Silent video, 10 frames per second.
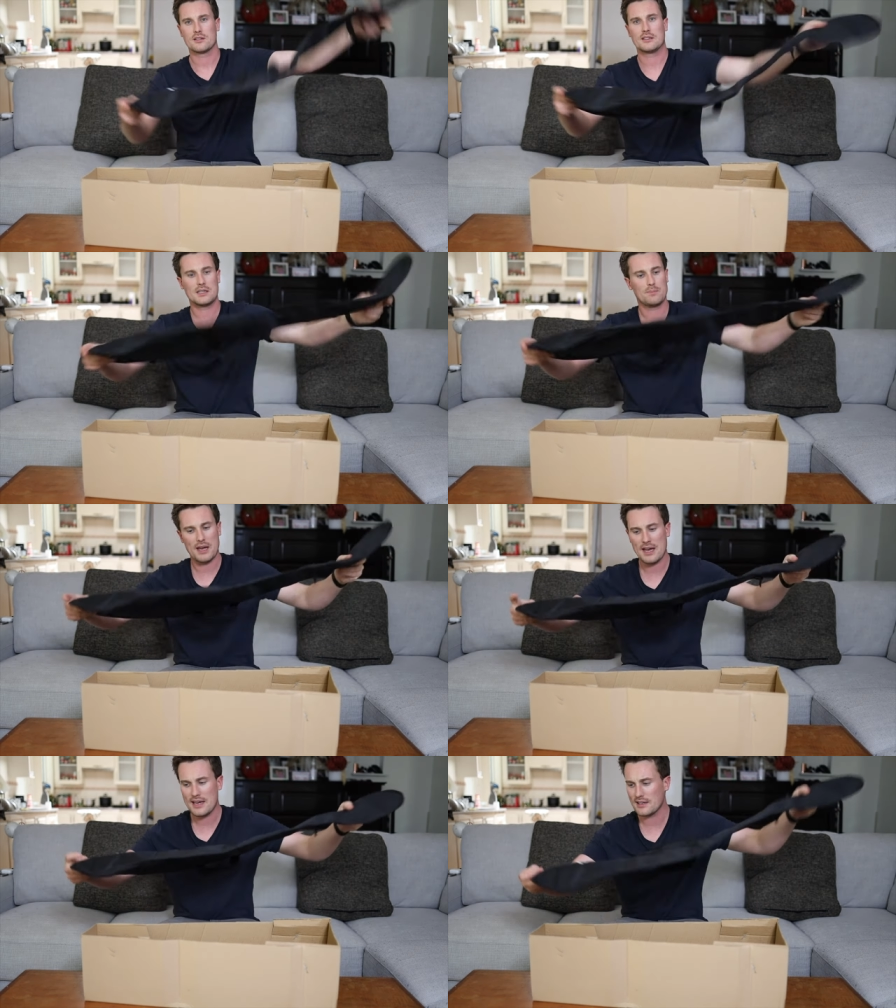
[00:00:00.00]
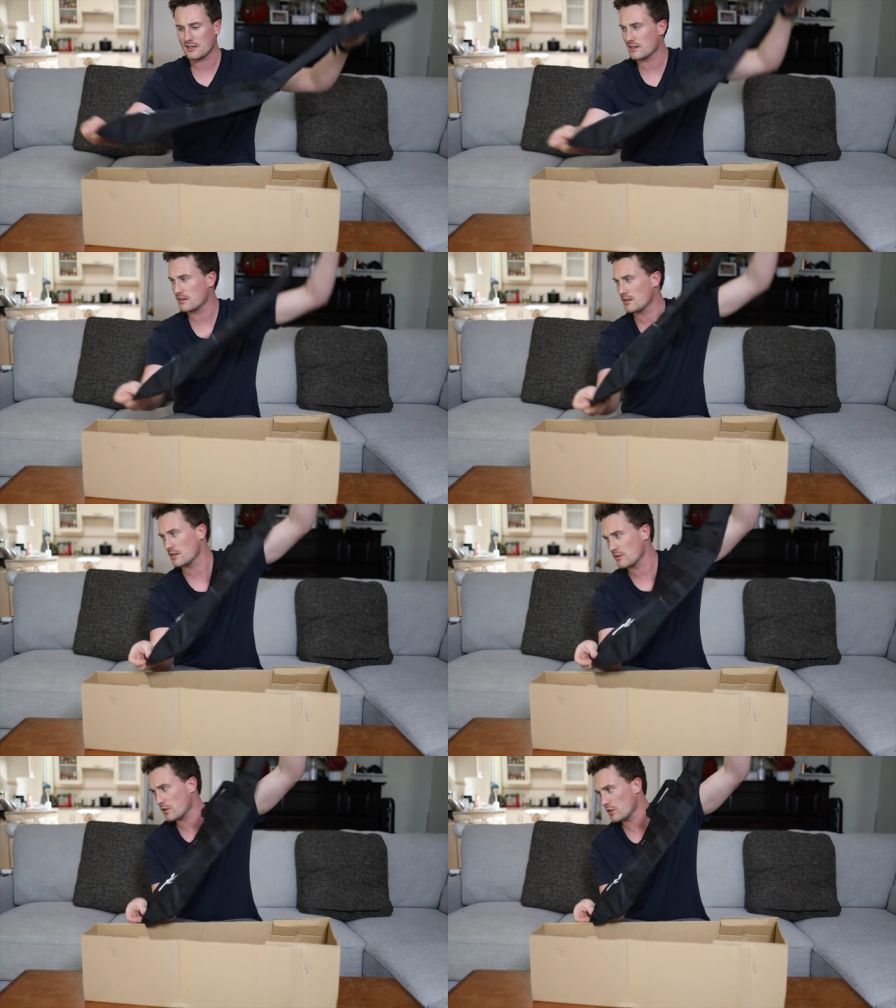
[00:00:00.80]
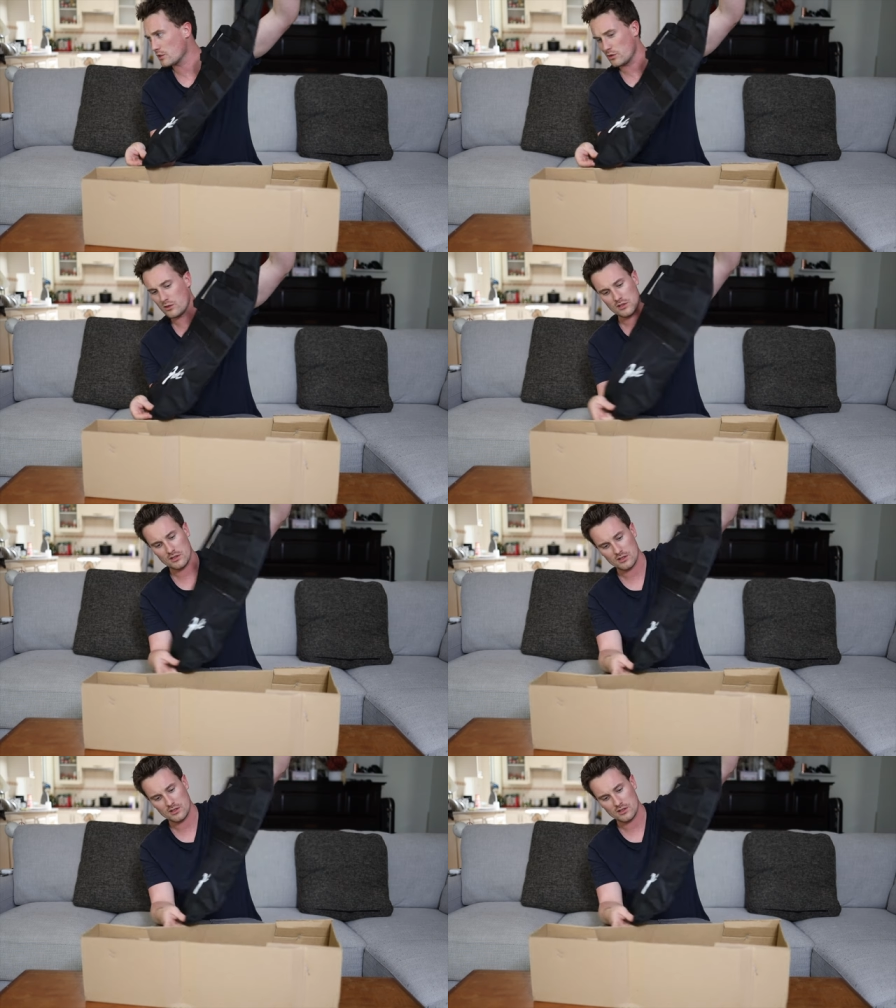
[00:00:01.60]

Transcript: gig bag, very cool.